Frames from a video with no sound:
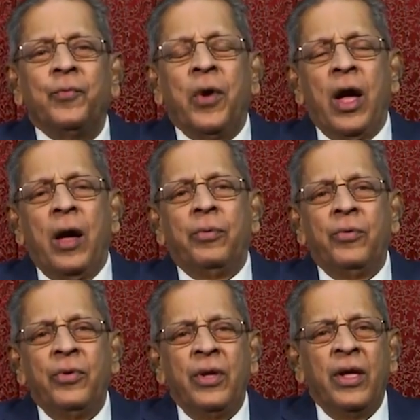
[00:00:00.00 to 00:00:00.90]
Why
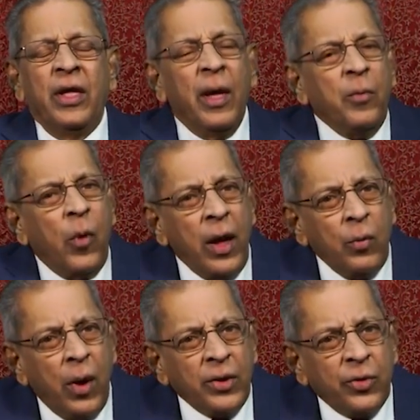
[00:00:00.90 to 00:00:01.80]

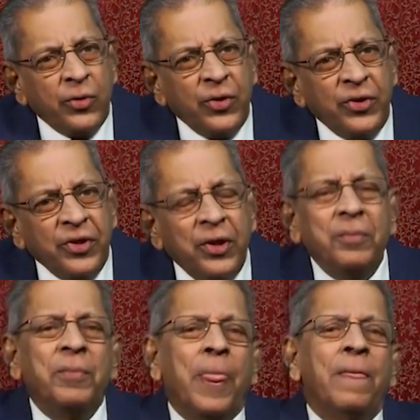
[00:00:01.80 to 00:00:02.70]
don't you eat here?
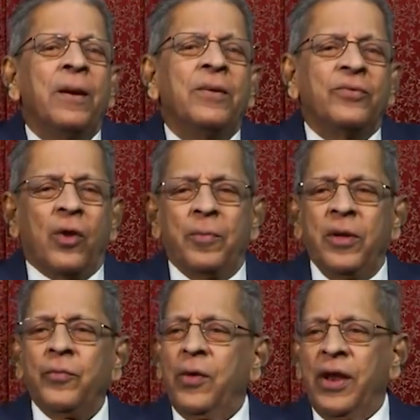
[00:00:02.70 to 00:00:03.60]

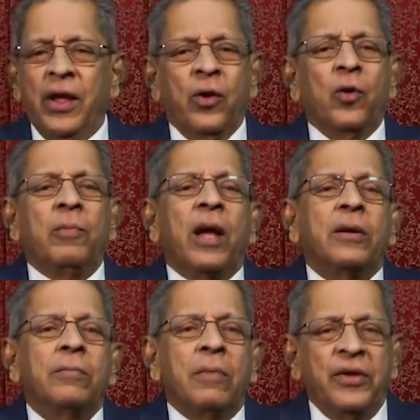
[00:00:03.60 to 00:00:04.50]
Swami, when I go back,
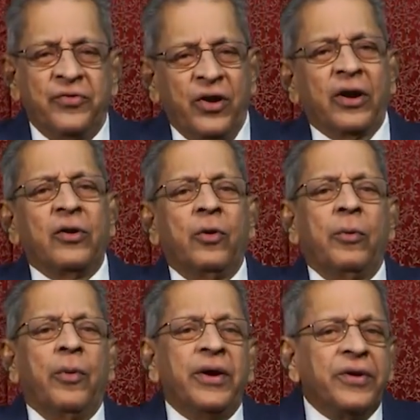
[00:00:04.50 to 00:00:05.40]
my children
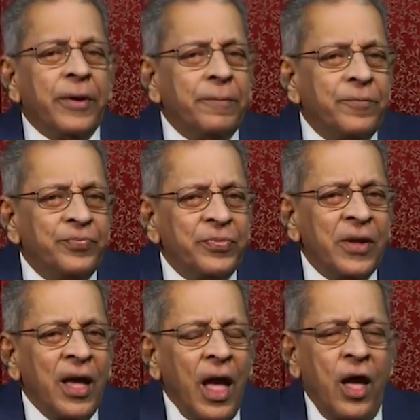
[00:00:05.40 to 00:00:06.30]
will be waiting.
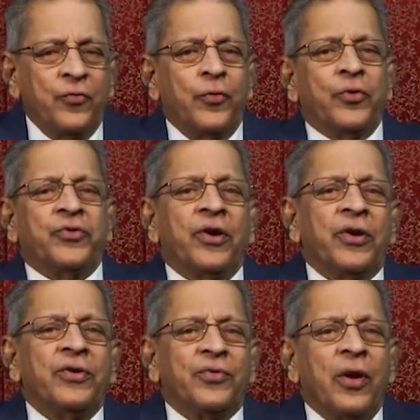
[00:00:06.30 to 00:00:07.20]
I have 4
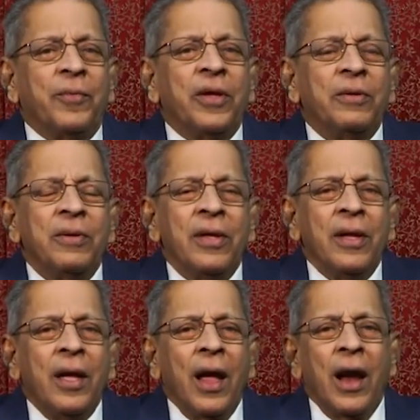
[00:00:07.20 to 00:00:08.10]
children, Swami.
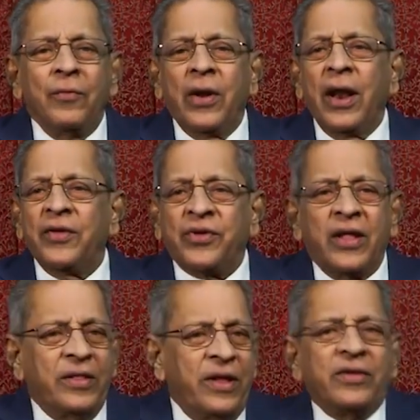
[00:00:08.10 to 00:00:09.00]
And when I say
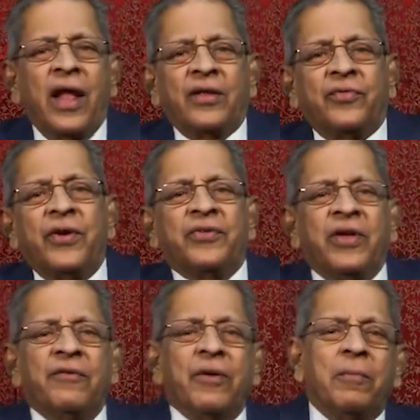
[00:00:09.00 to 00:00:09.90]
these are the sweets
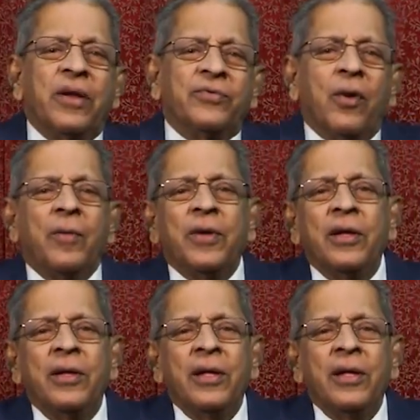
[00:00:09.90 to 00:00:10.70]
given by Swami,